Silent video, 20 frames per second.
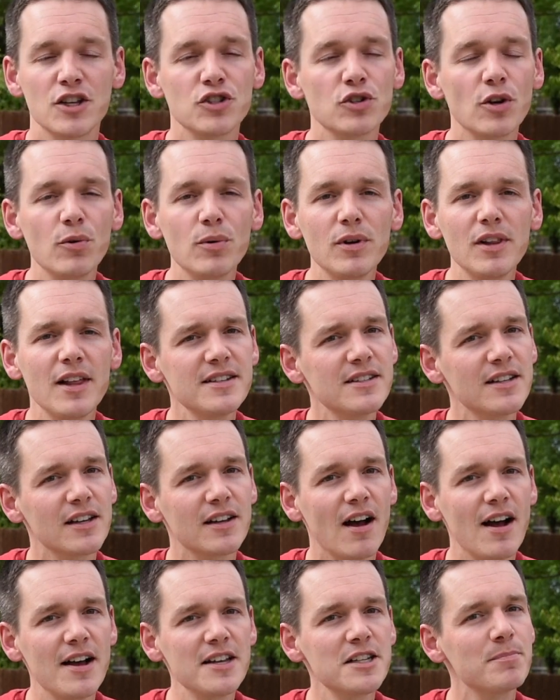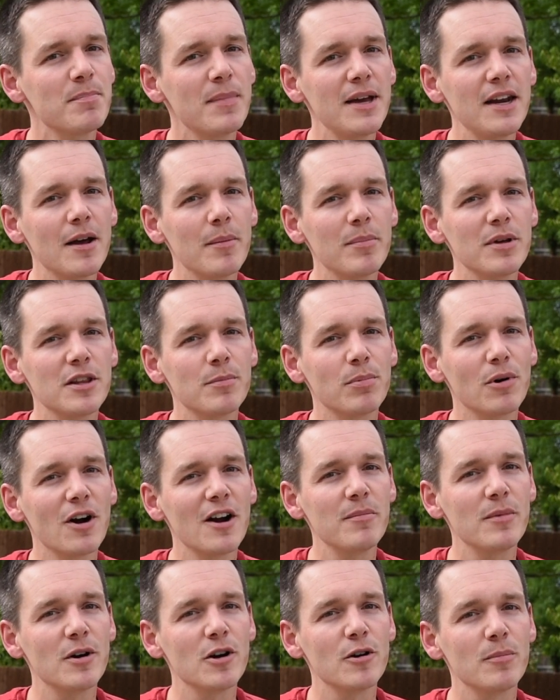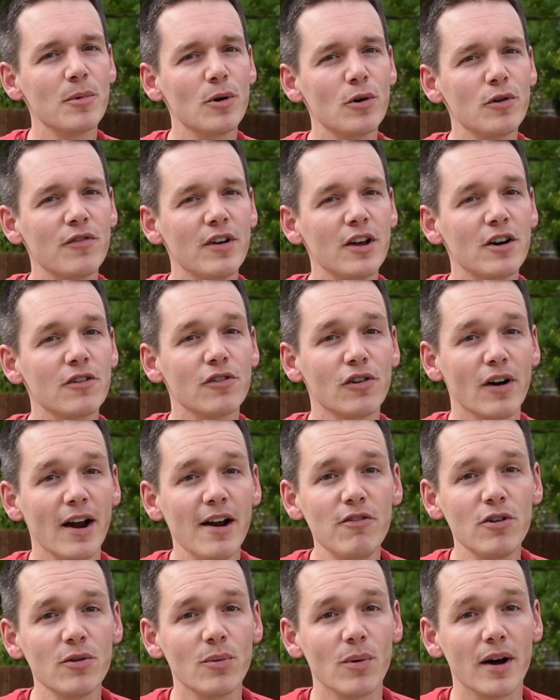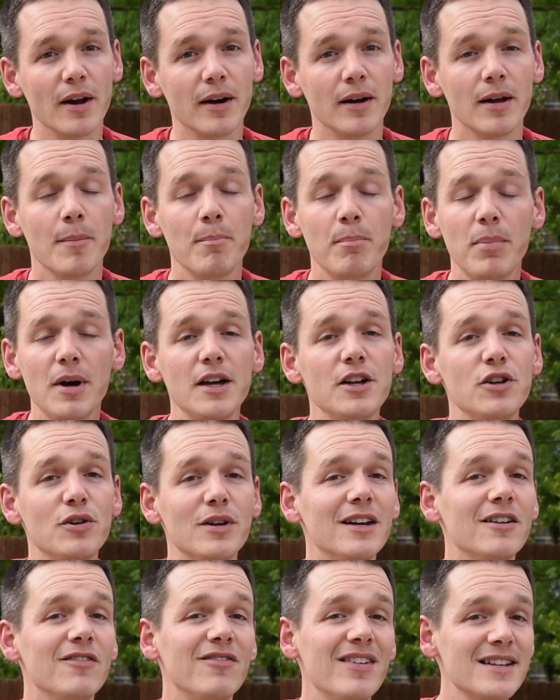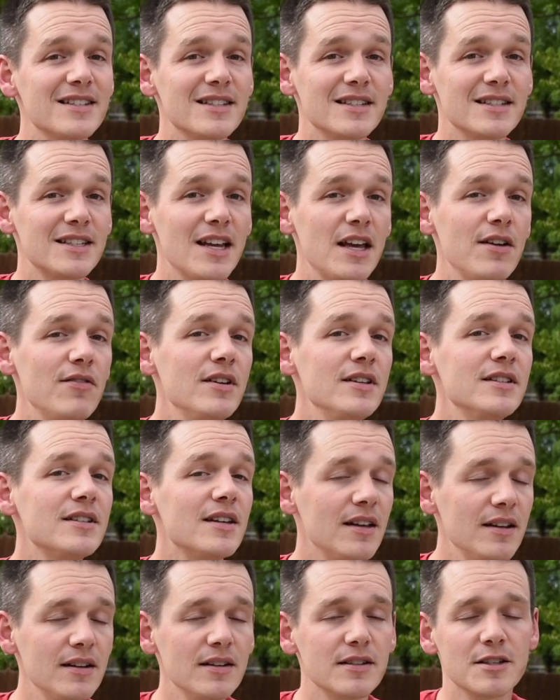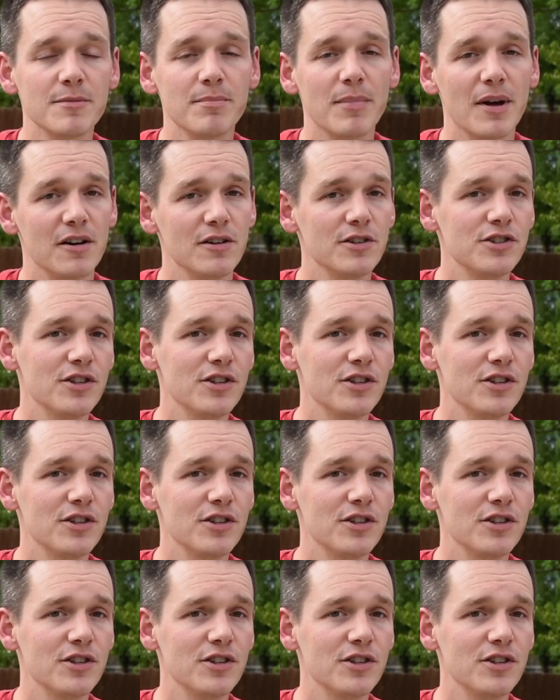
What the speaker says: So I realize that cost may not be the primary motivator for everyone, but you can invest the savings into some better